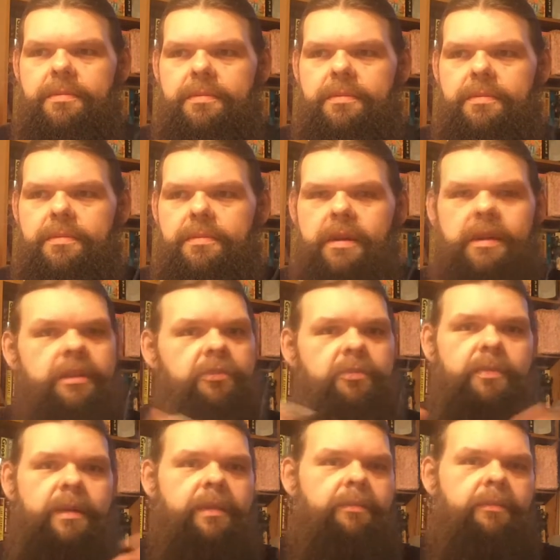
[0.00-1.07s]

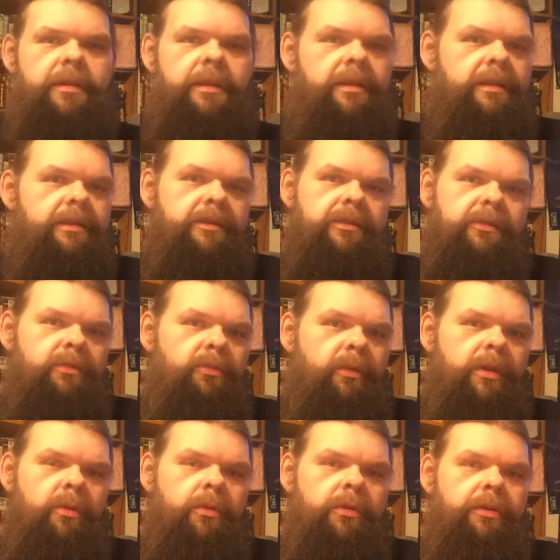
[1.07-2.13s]
It just what a
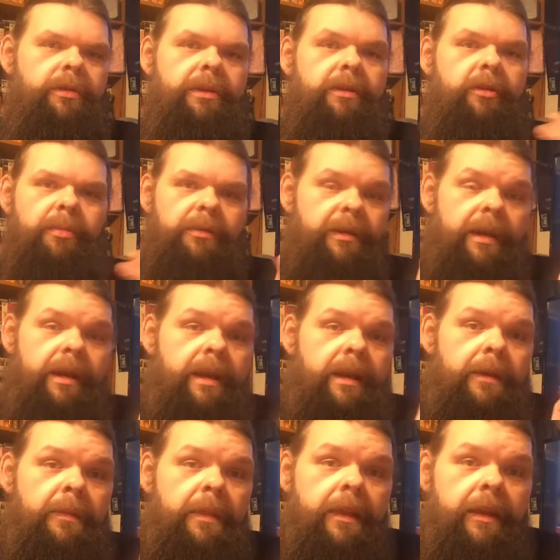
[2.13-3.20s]
world it opened.
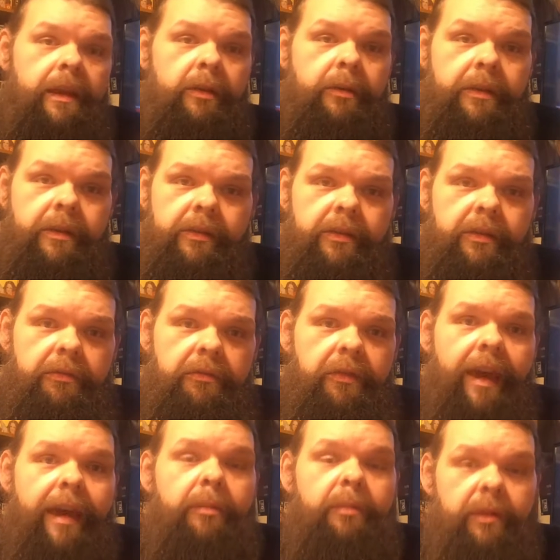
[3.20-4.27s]
Anyway, this is a
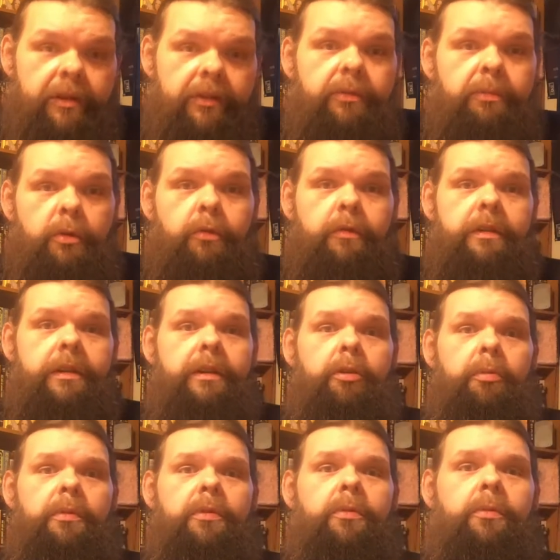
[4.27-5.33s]
fabulous movie. It
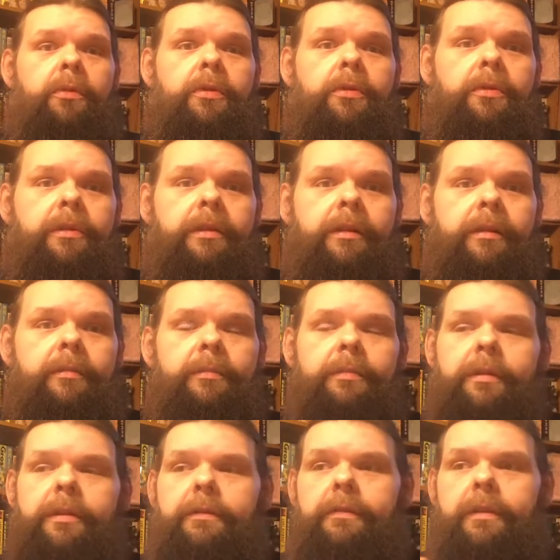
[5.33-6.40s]
opened the world up
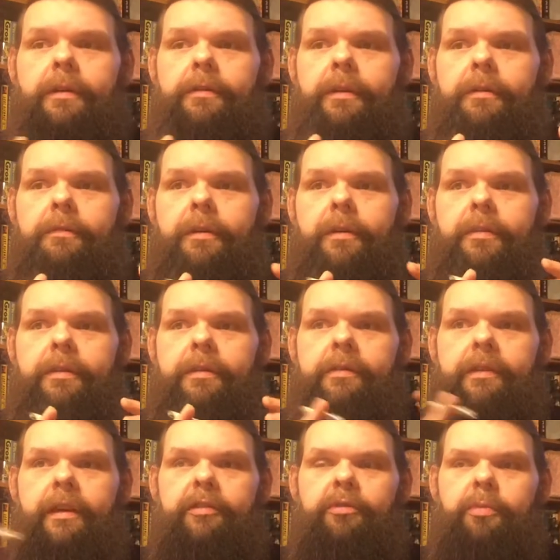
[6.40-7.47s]
of all this
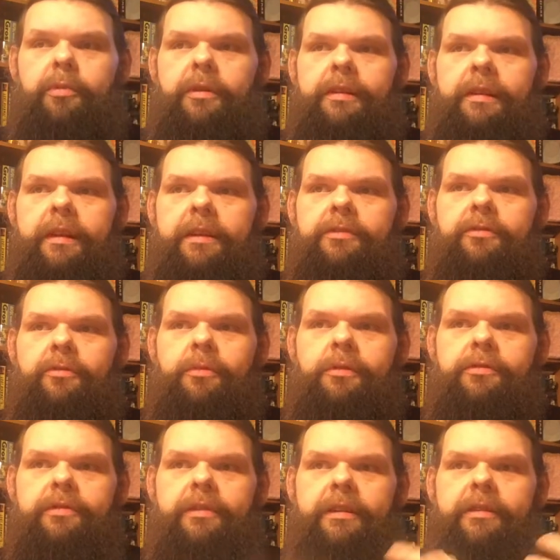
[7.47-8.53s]
exploitation, which
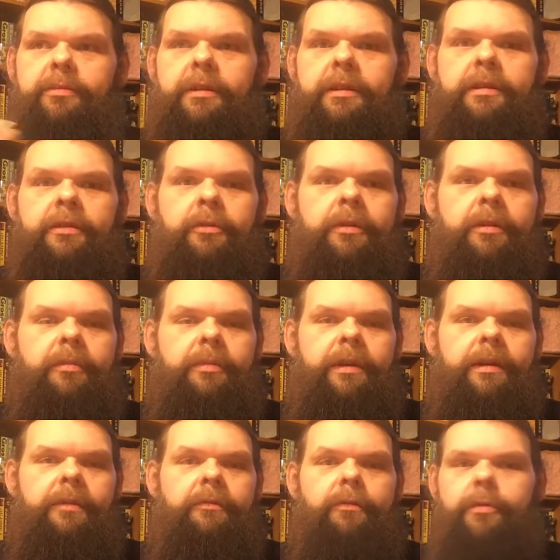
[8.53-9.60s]
leads me to knowing
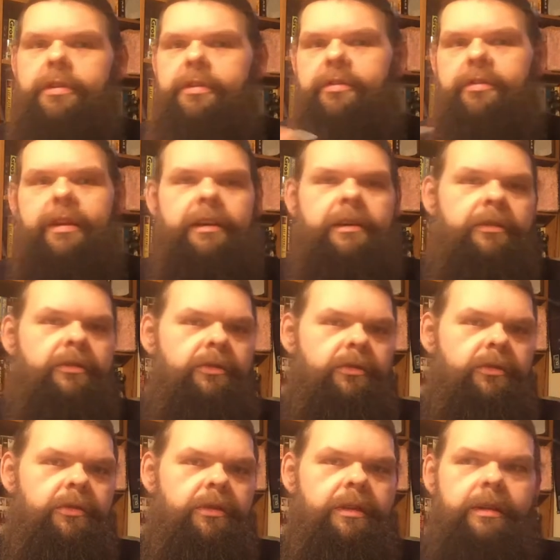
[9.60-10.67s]
about 42nd
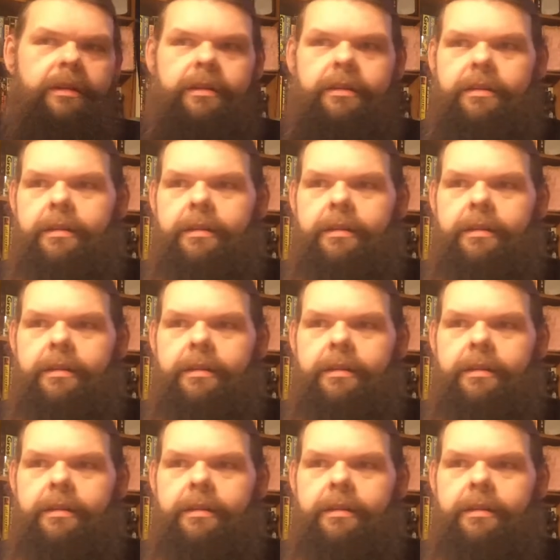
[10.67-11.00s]
Street and